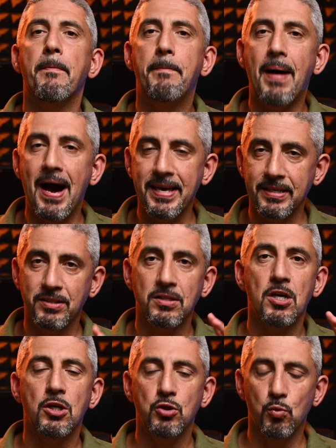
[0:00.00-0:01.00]
biased
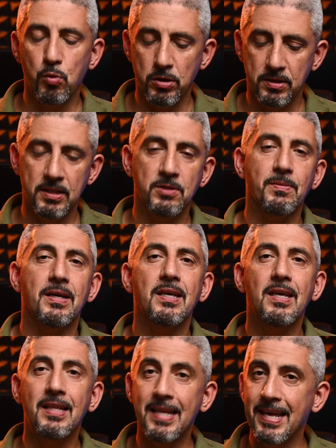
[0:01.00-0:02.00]
towards Sigma in